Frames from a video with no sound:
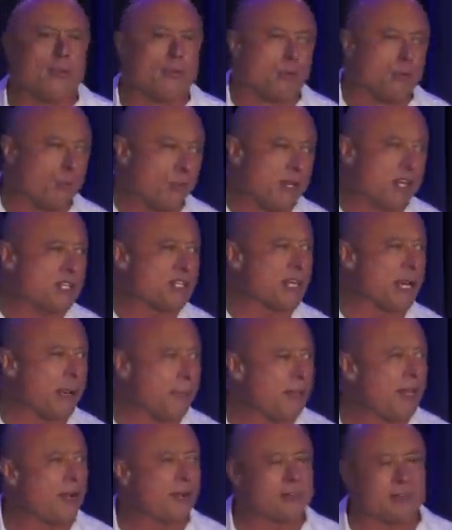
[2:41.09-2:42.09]
The reason
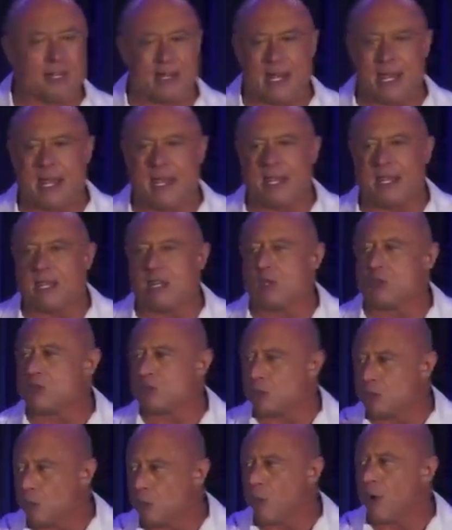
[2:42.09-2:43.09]
I'm here today is
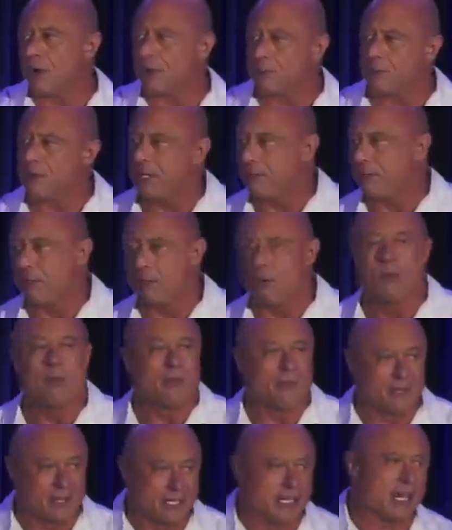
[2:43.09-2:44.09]
you are the people
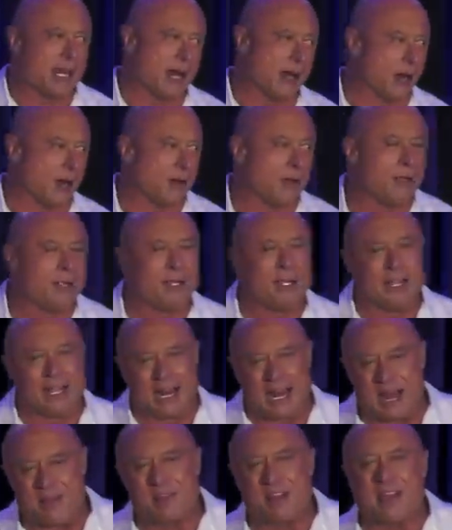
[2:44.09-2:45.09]
that care.
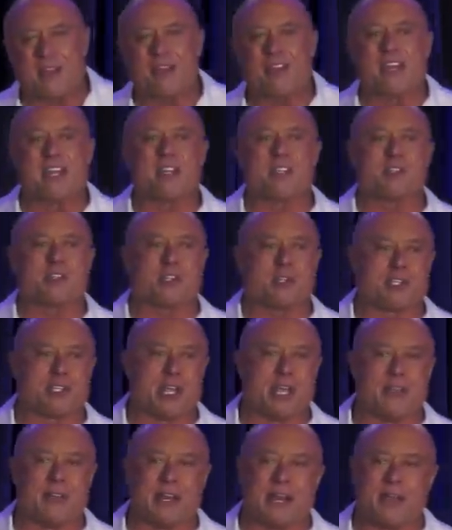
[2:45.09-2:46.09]
And I've got things to
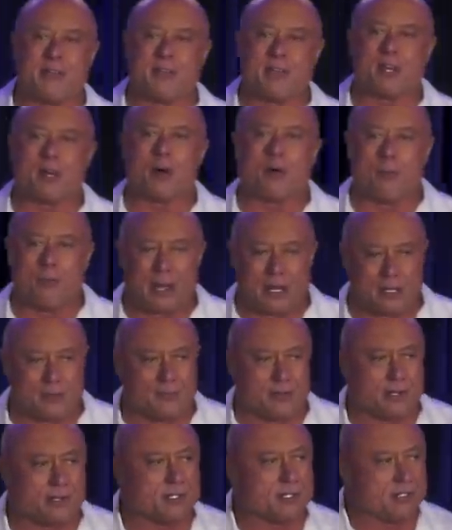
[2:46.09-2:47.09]
say that I think are
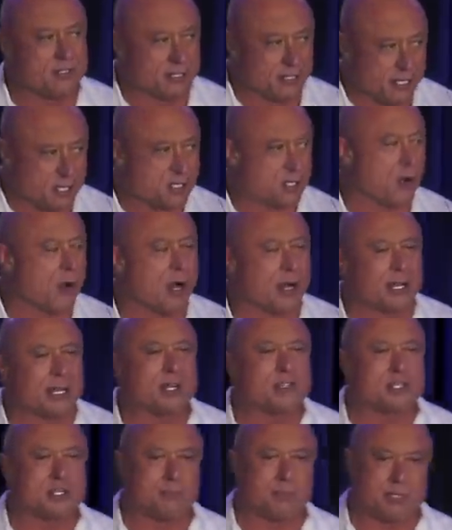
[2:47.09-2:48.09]
relevant to this
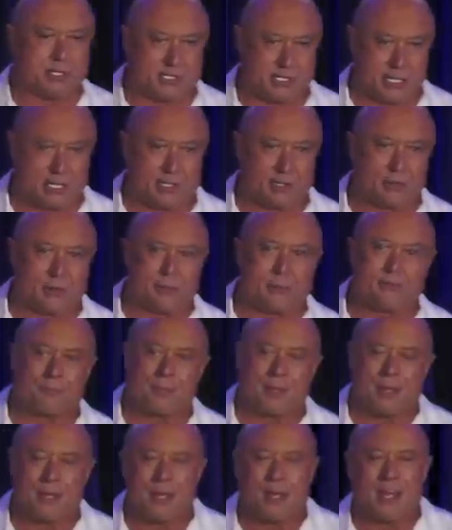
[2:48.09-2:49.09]
audience in particular.
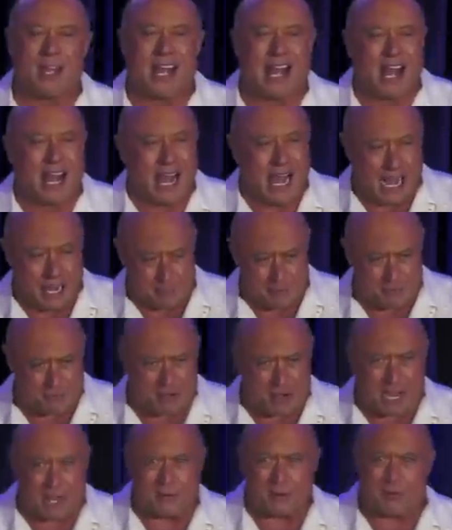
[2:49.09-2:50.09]
I'm a
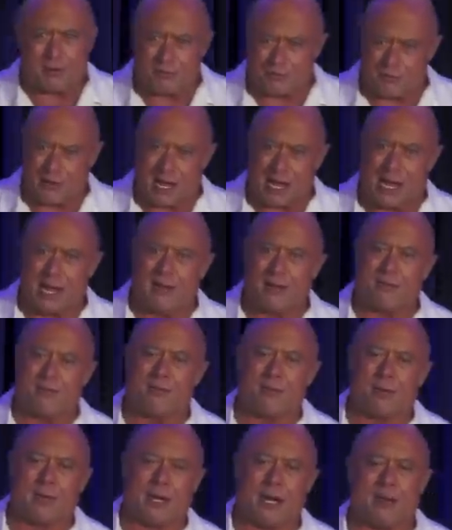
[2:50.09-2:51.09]
father of
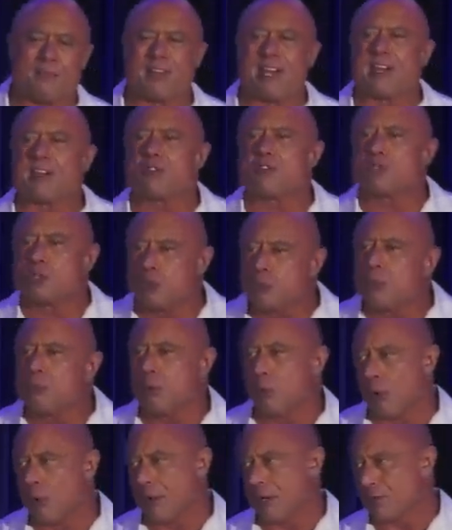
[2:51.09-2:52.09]
5, and I've got 2
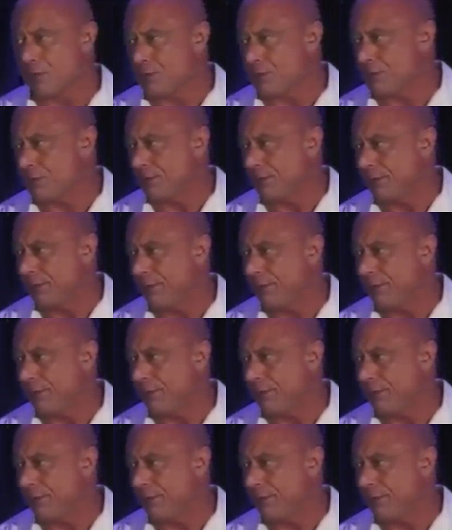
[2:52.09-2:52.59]
boys.